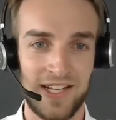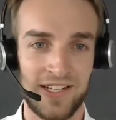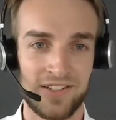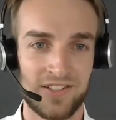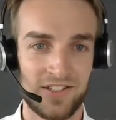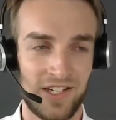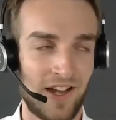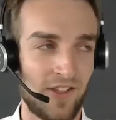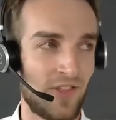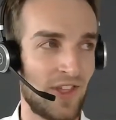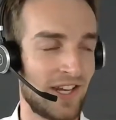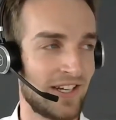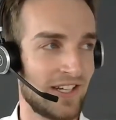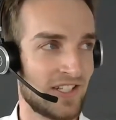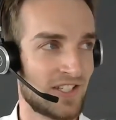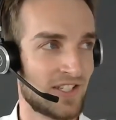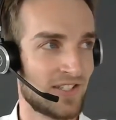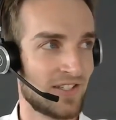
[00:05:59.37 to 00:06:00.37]
And I think
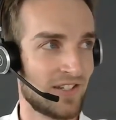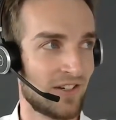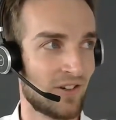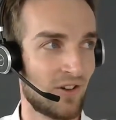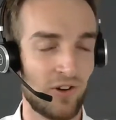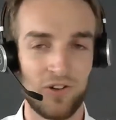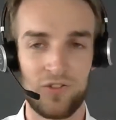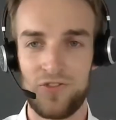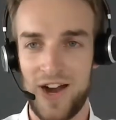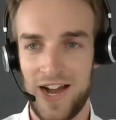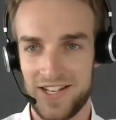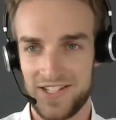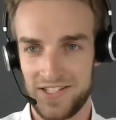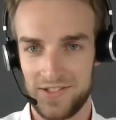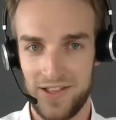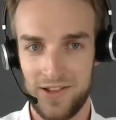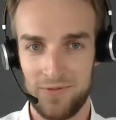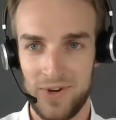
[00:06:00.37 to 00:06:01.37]
it's going
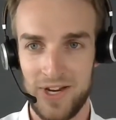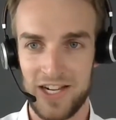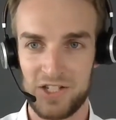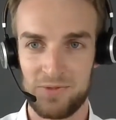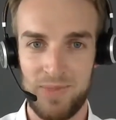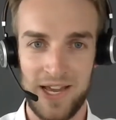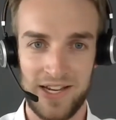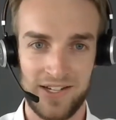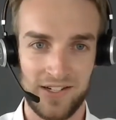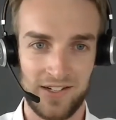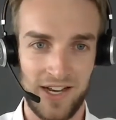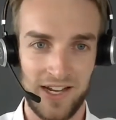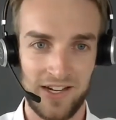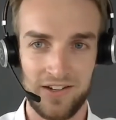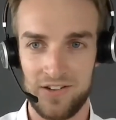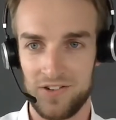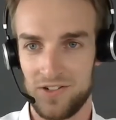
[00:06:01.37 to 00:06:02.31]
faster than we expected, like